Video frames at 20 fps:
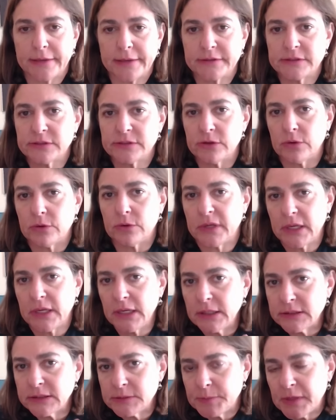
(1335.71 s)
And so
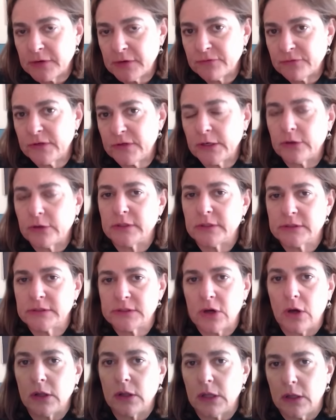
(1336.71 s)
he's been figured this
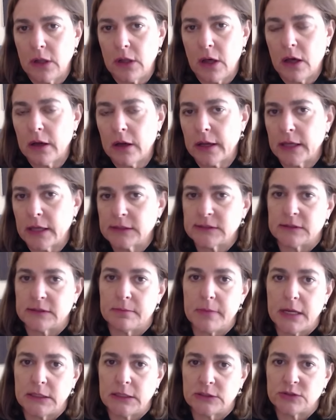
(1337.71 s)
all along as the
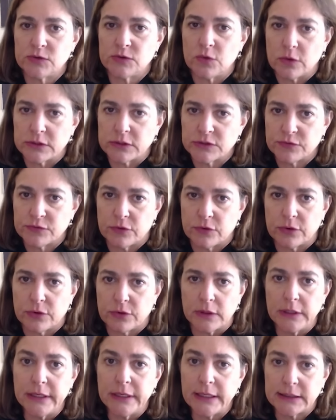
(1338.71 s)
main source for
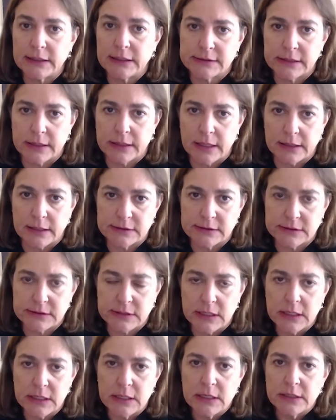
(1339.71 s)
leaks against
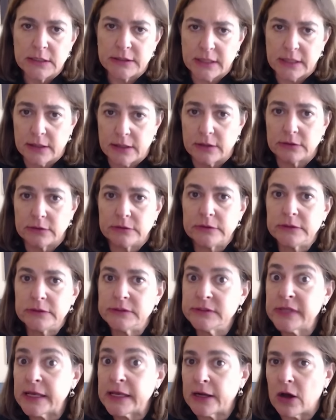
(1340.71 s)
that
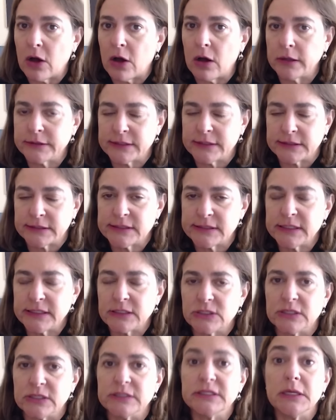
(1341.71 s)

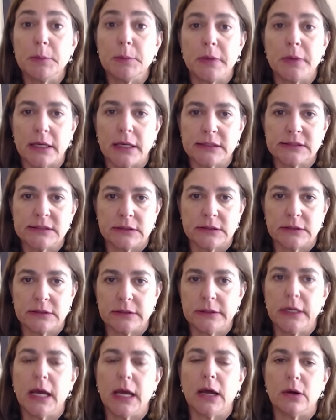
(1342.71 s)
seek to demonize
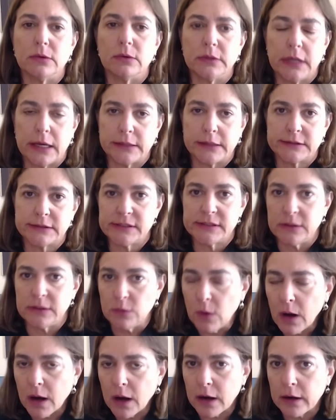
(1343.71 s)
Netanyahu, not
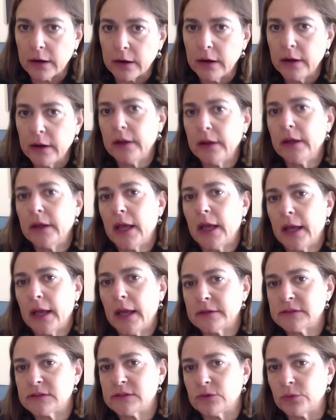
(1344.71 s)
Sinwar,
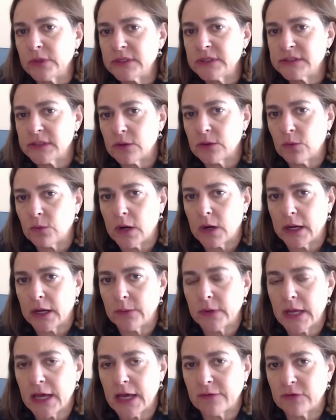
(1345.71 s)
as the reason why
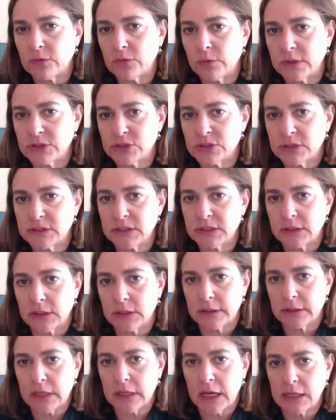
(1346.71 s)
we haven't reached a deal
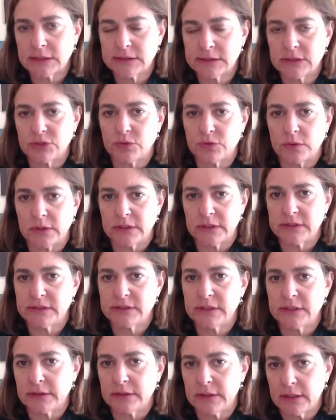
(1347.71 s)
on the hostage release
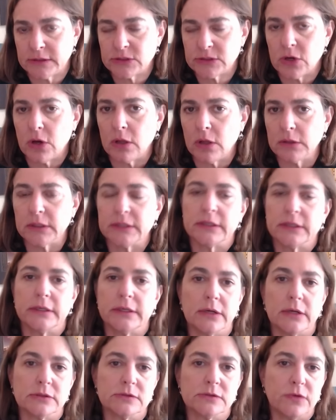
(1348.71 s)
yet, that it's all
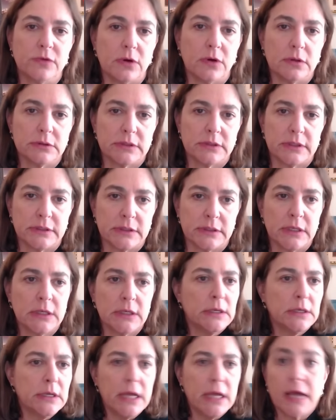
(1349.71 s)
Netanyahu's fault and
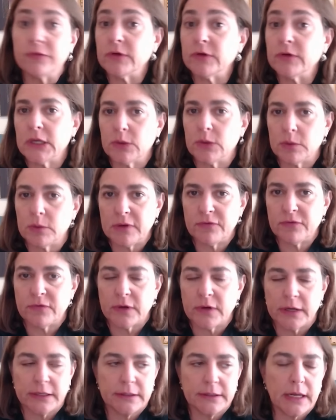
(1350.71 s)
everything would be
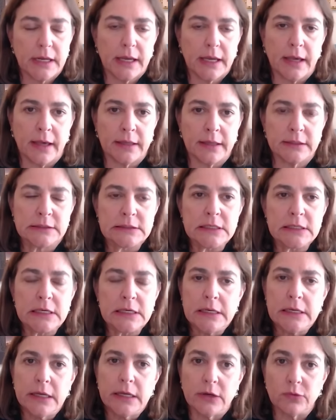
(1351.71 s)
fine. And
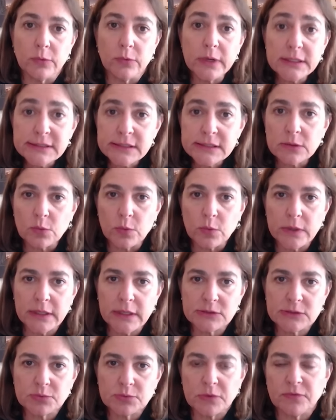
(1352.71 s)
in recent
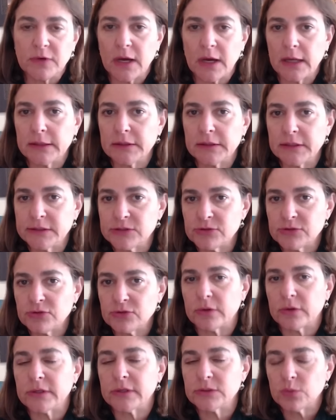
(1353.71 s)
weeks, we've gotten these
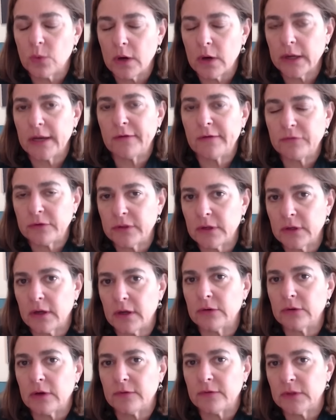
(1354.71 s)
stories one after the
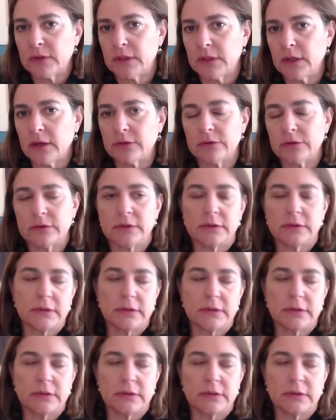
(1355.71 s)
other after the other.